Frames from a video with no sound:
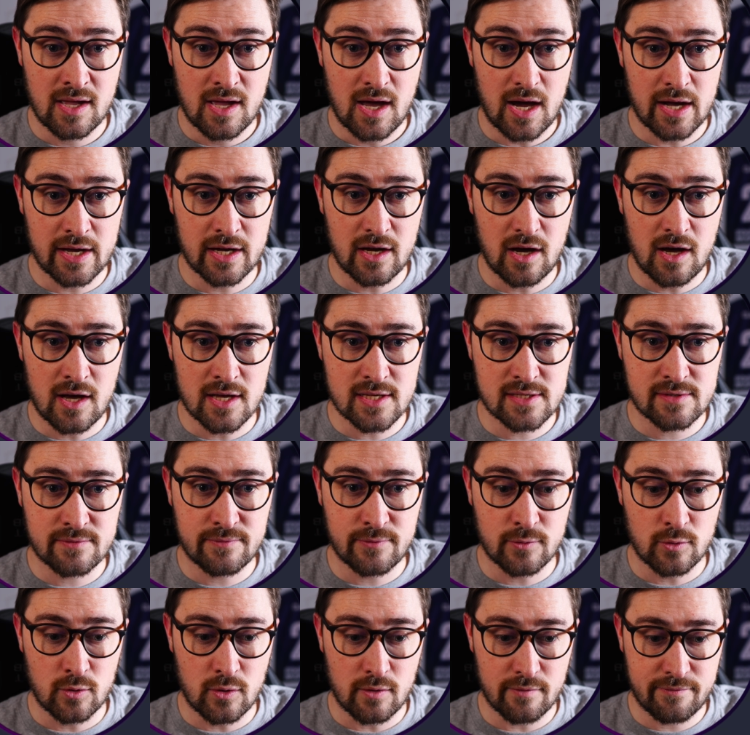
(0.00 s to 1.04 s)
I'm going to ask
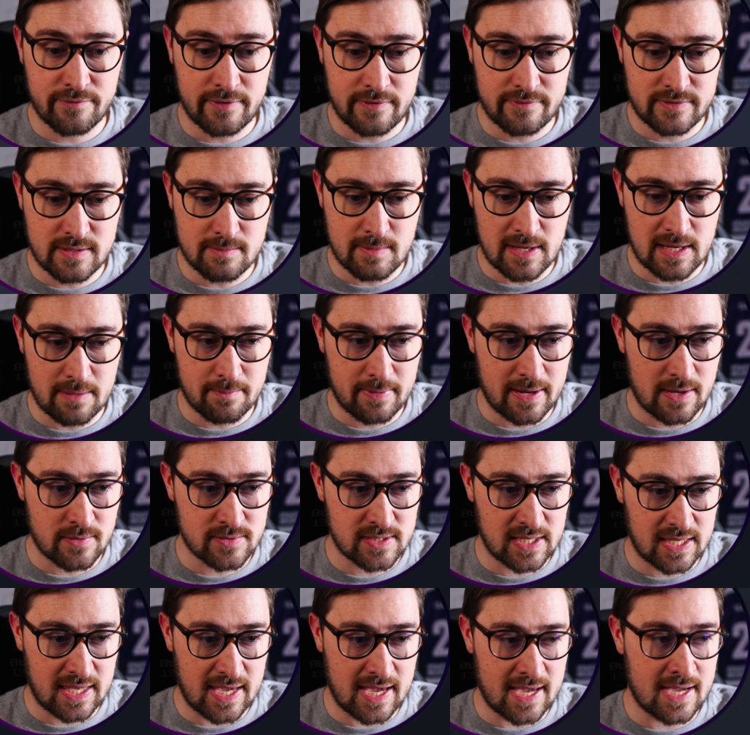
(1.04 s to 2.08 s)
for 50 million pounds
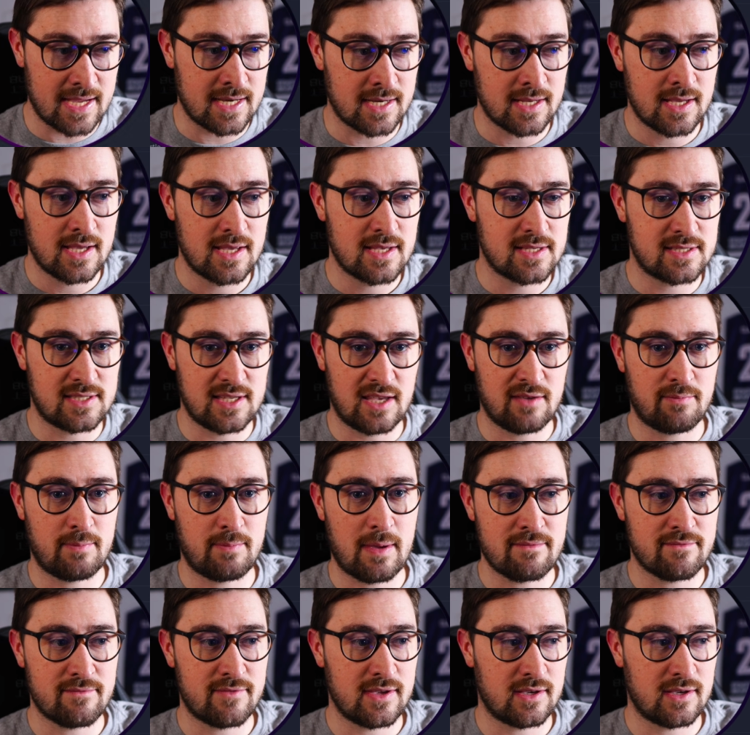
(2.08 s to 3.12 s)
again, see if
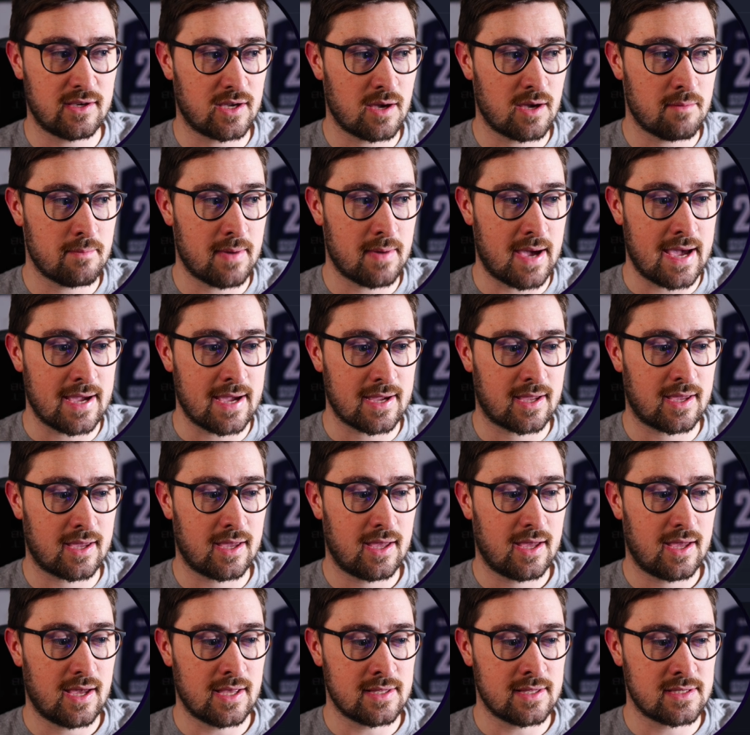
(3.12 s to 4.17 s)
Benfica come back
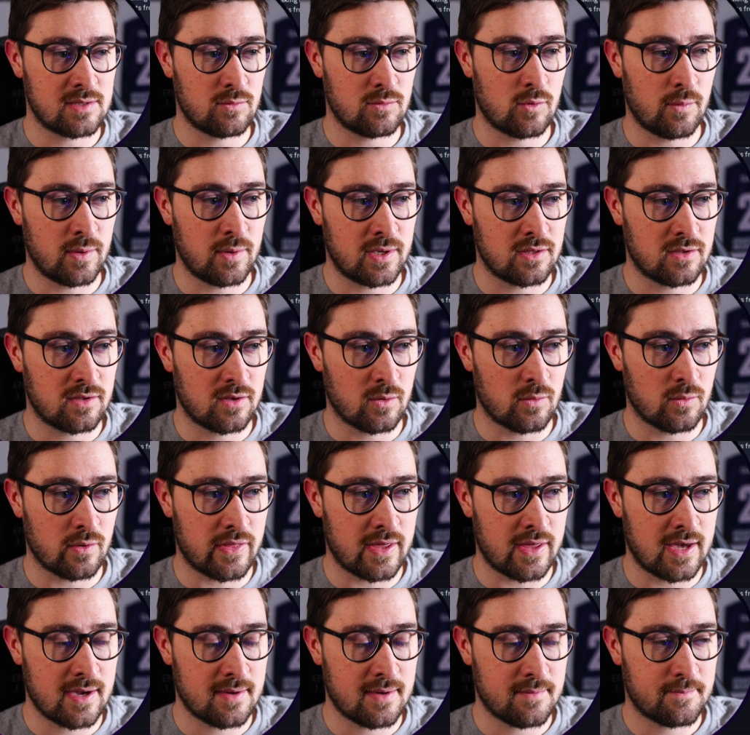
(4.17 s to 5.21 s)
and see what we can do with
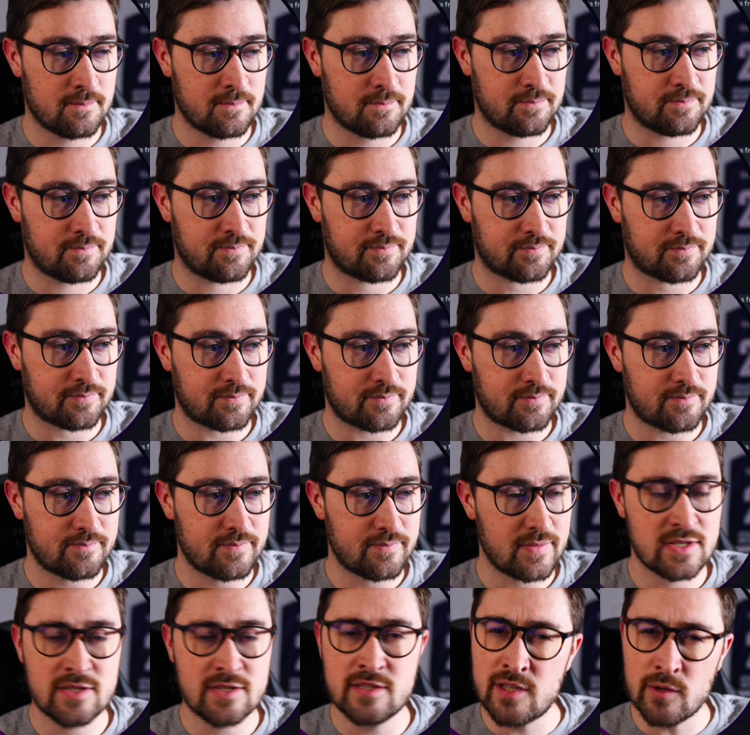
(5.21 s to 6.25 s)
it.
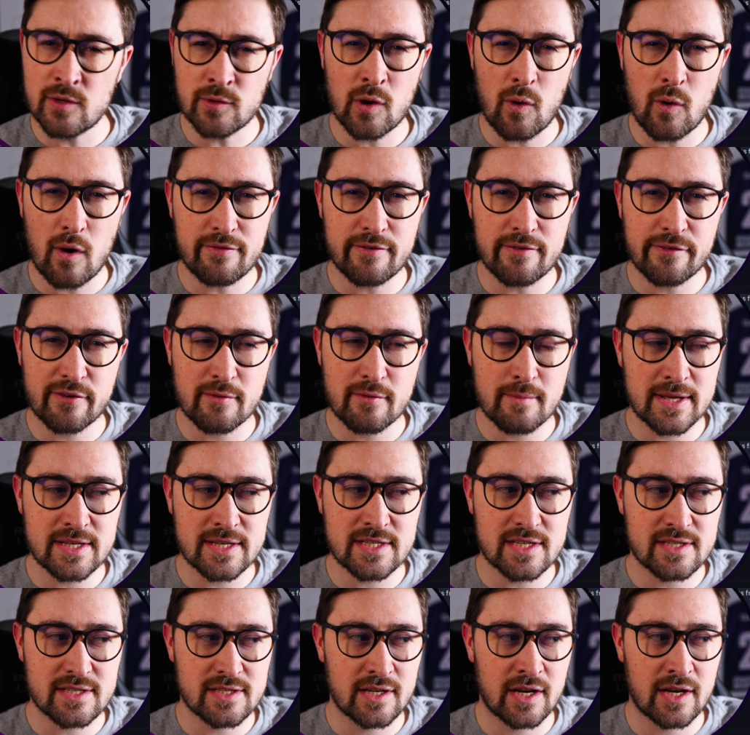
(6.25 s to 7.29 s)
Still no offer from
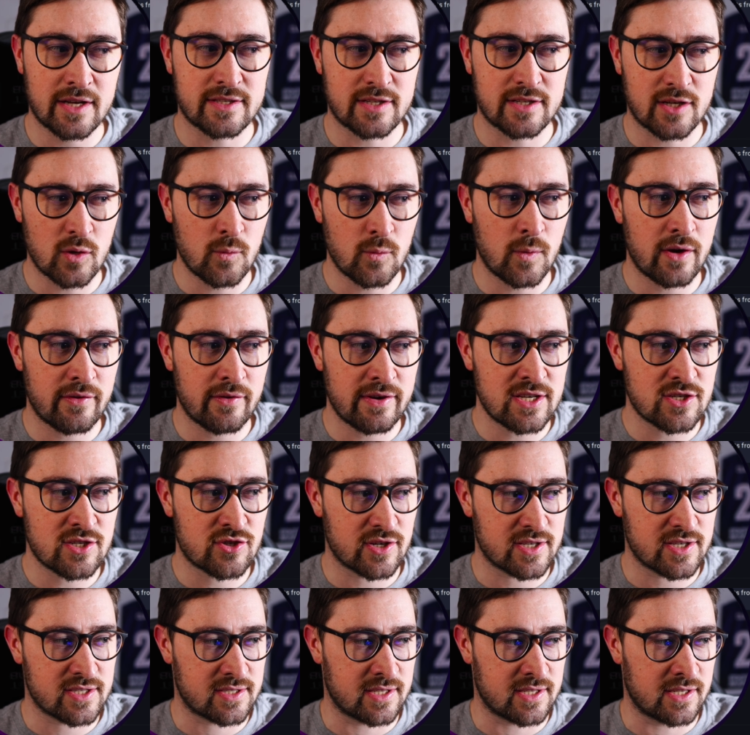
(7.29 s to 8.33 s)
Manchester United, who were
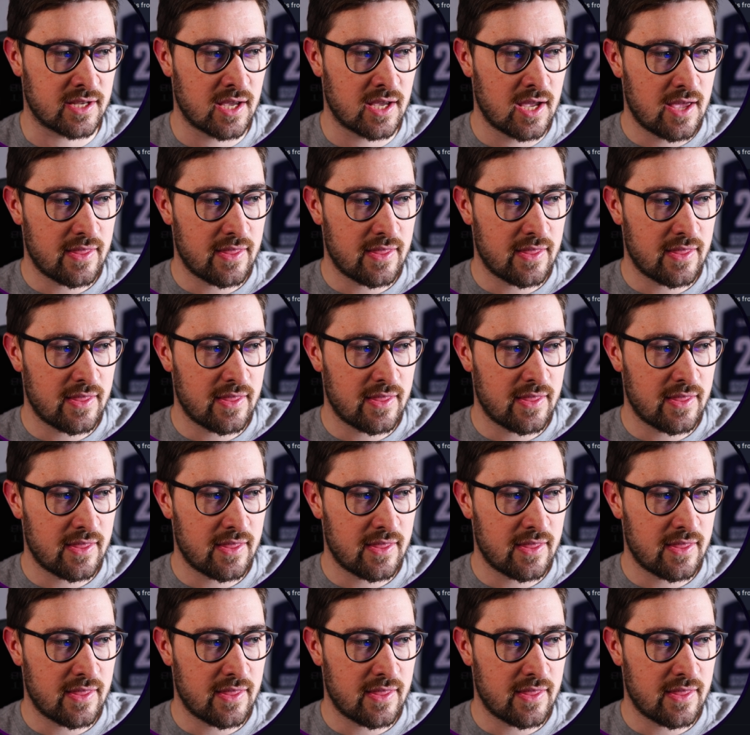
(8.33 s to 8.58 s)
interested.